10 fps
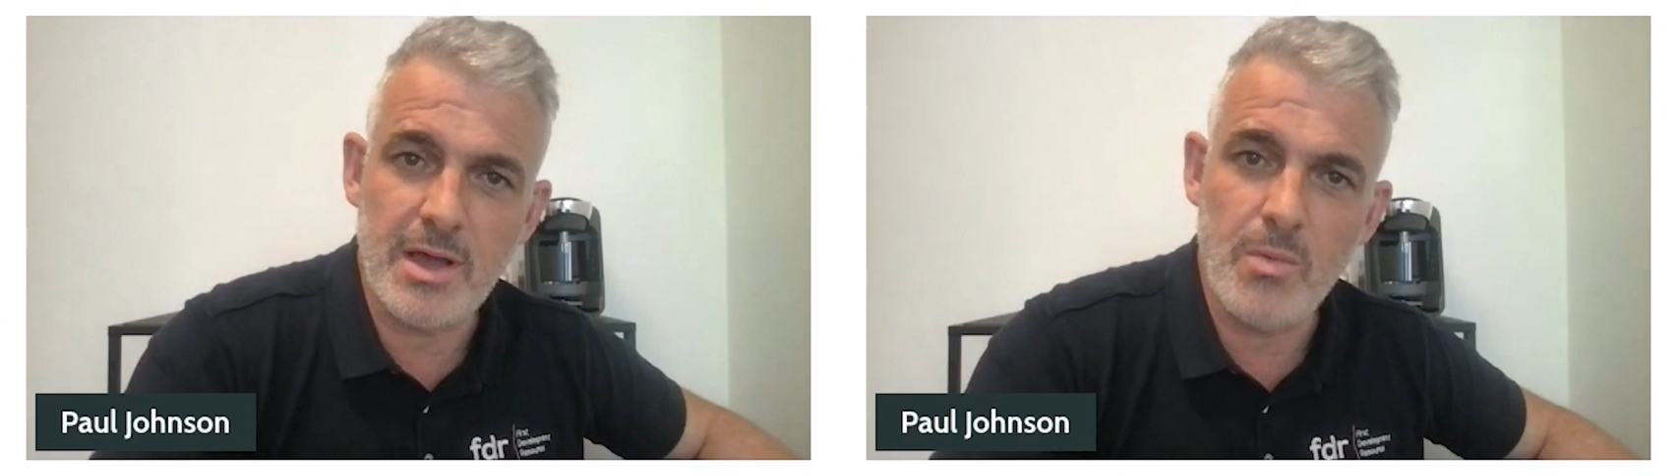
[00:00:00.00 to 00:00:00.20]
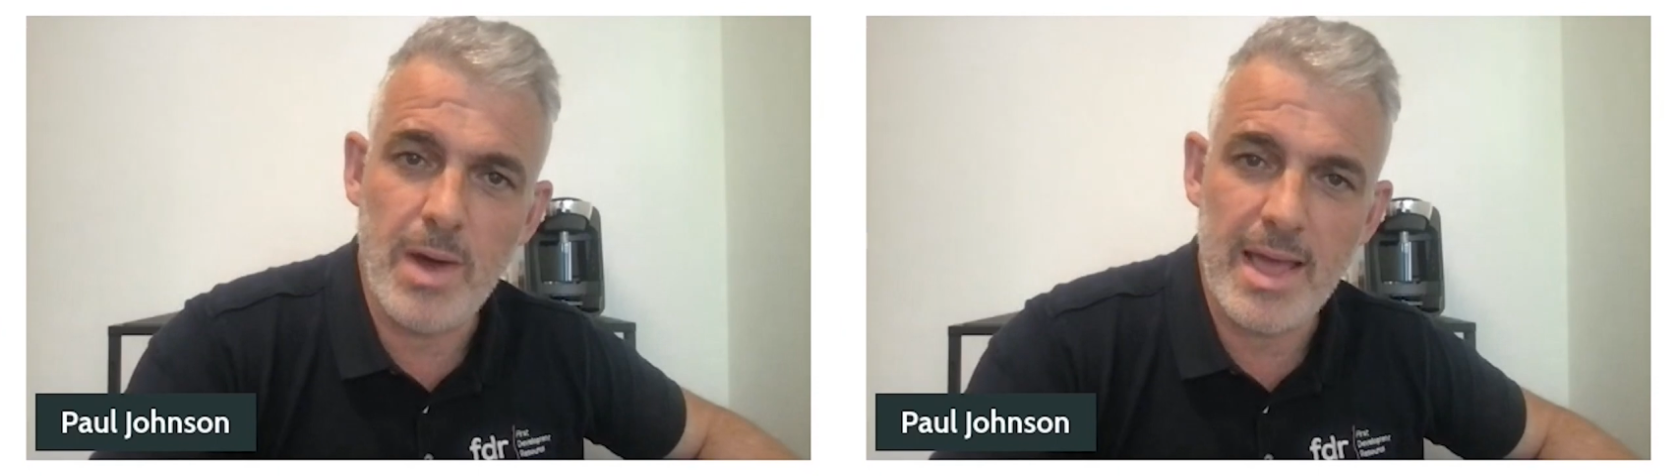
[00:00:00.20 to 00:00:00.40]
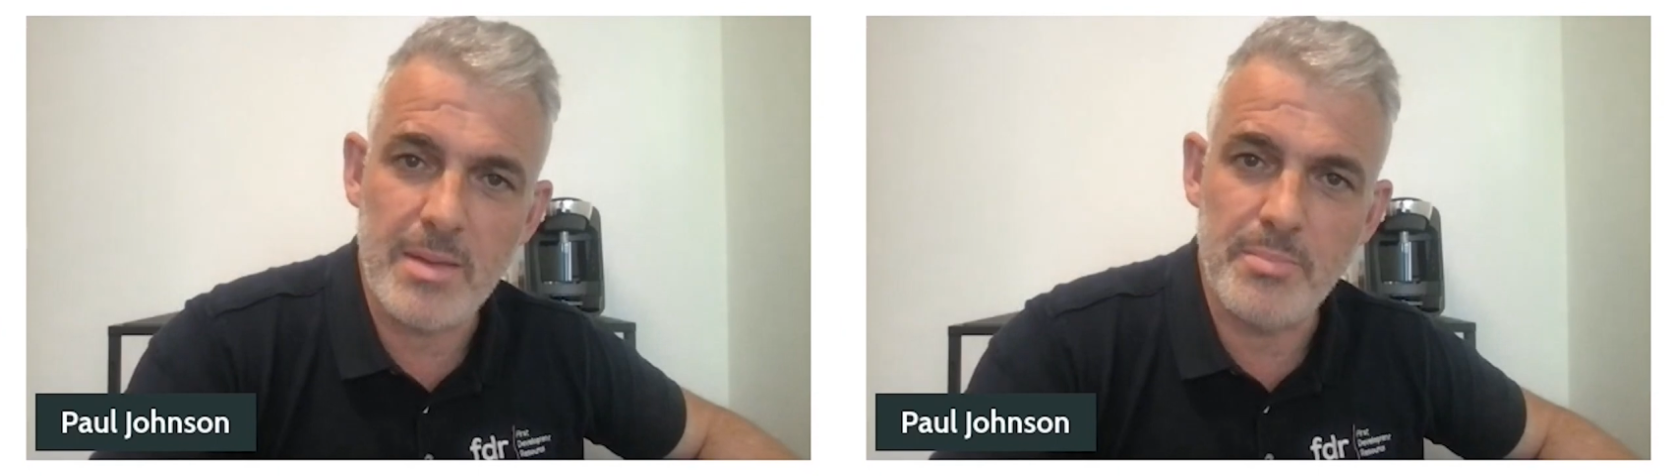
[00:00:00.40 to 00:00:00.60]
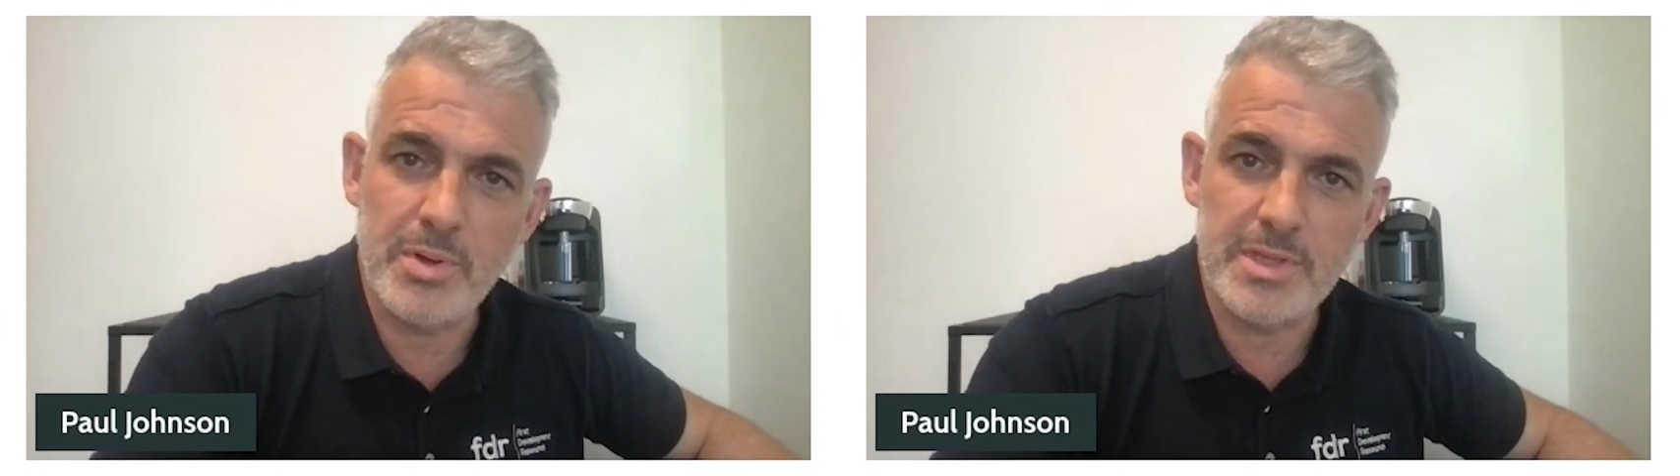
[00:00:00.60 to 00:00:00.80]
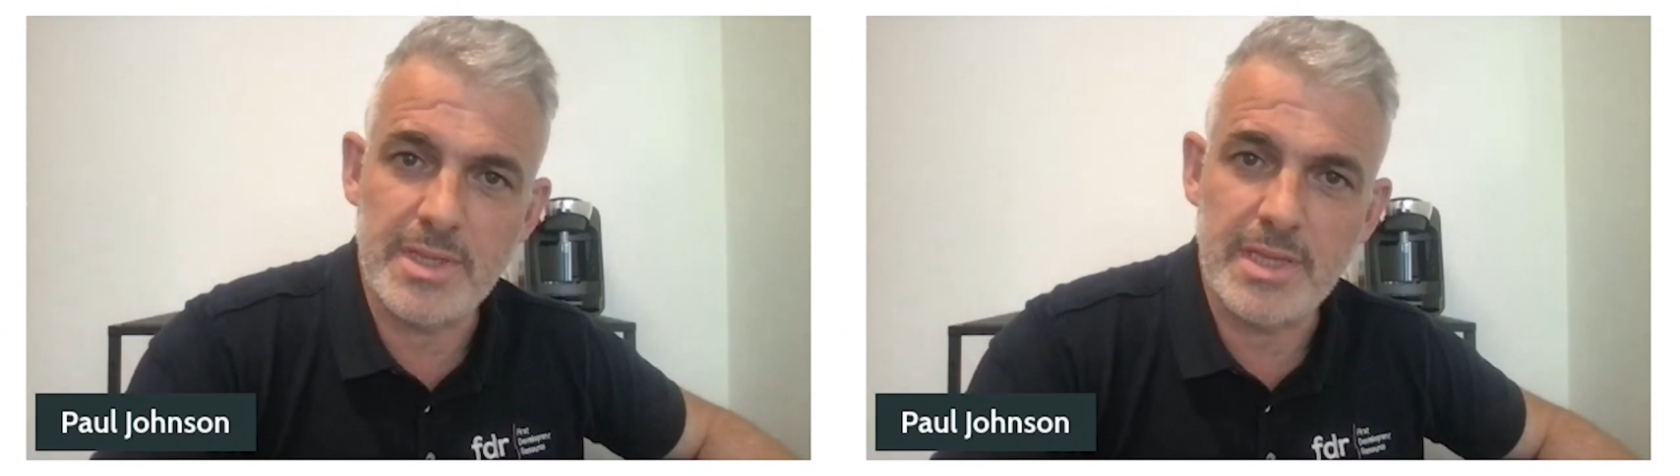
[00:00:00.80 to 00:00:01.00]
away and
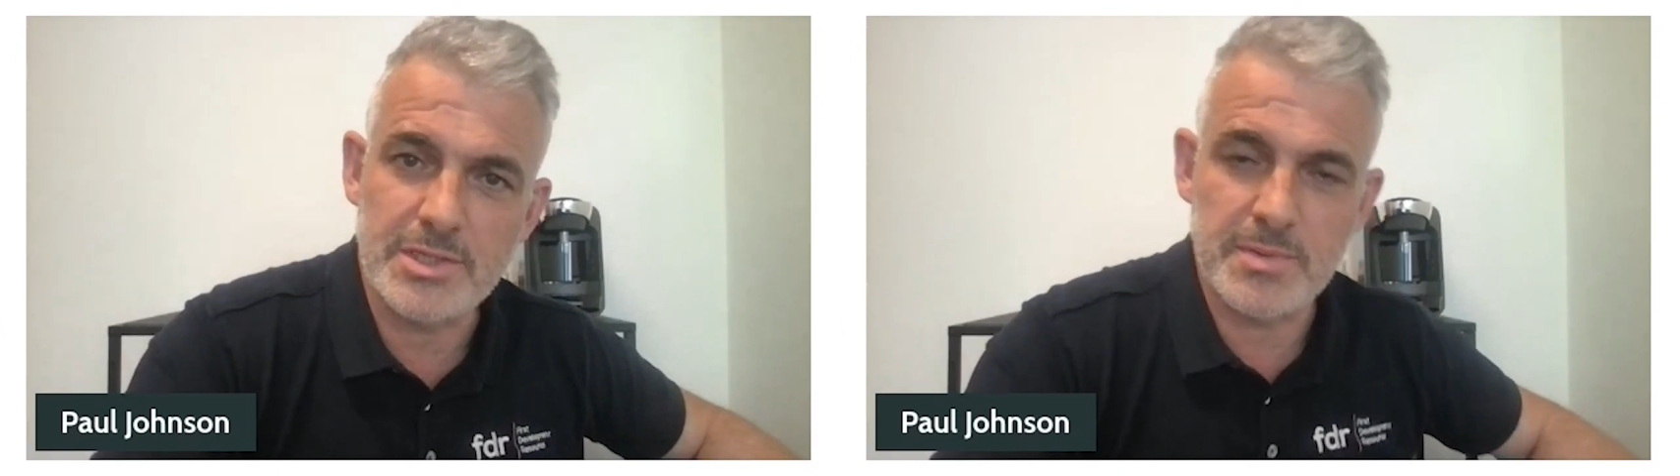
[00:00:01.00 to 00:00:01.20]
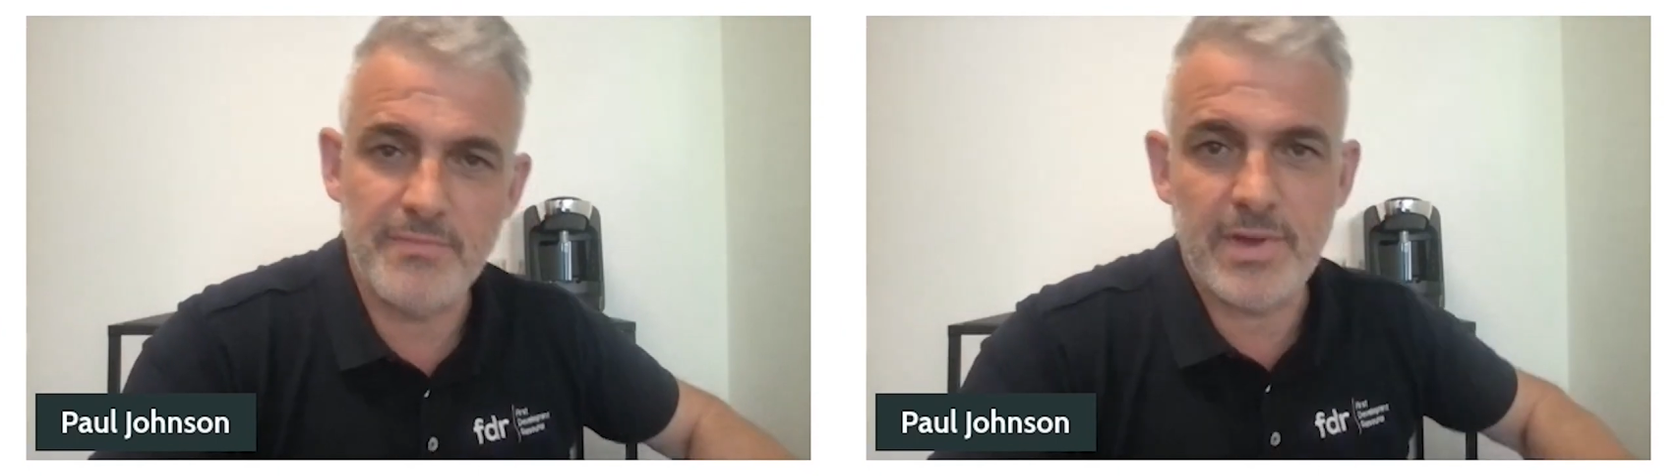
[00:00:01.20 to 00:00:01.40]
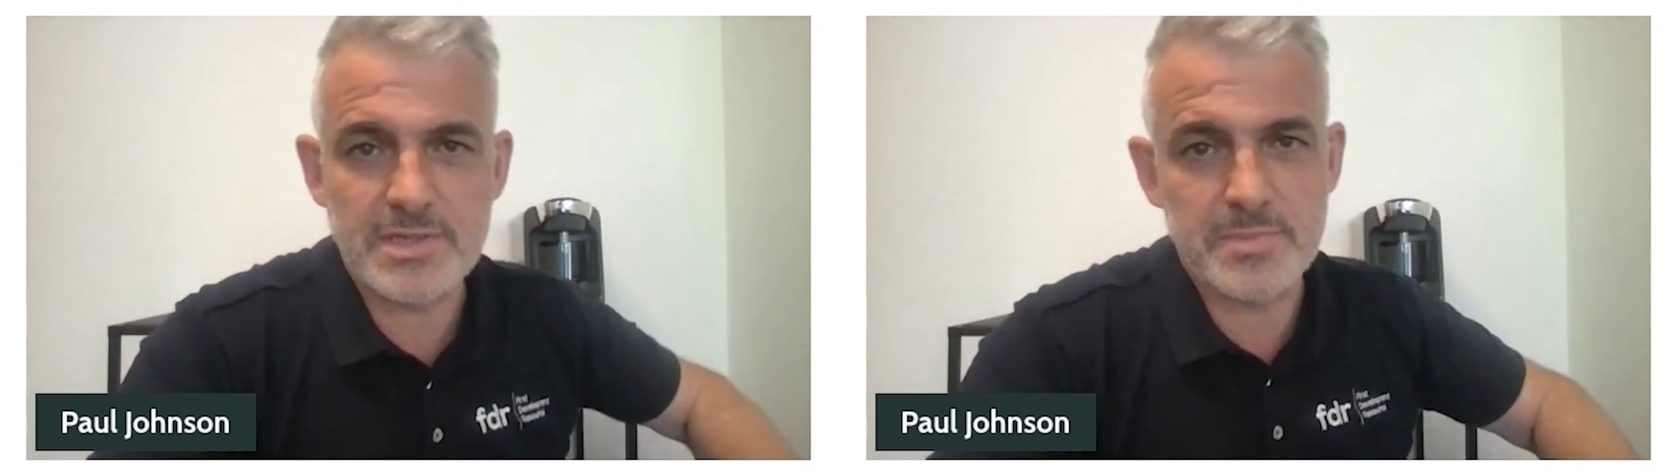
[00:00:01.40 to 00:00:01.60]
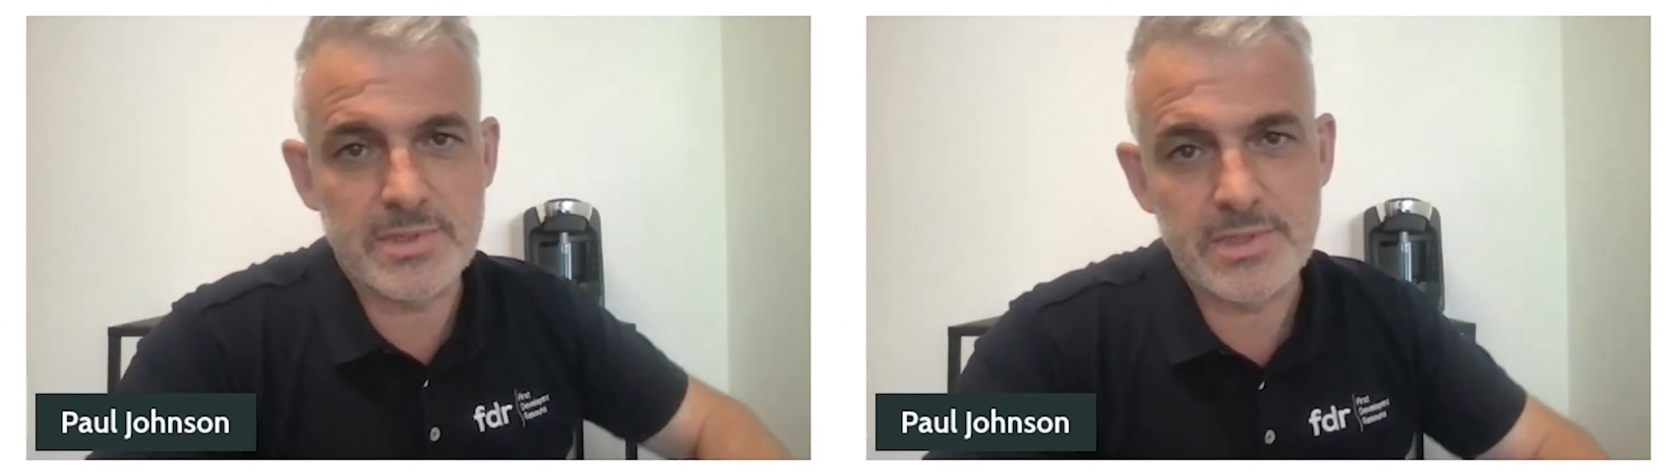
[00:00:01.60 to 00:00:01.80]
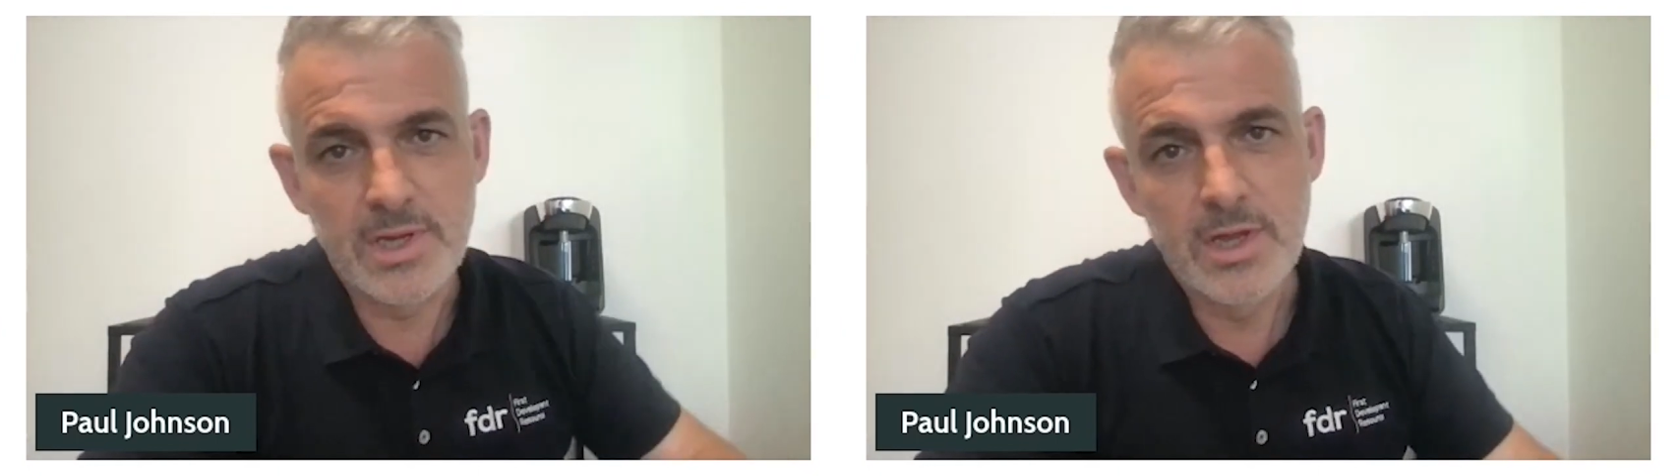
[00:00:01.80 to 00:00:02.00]
put it into investments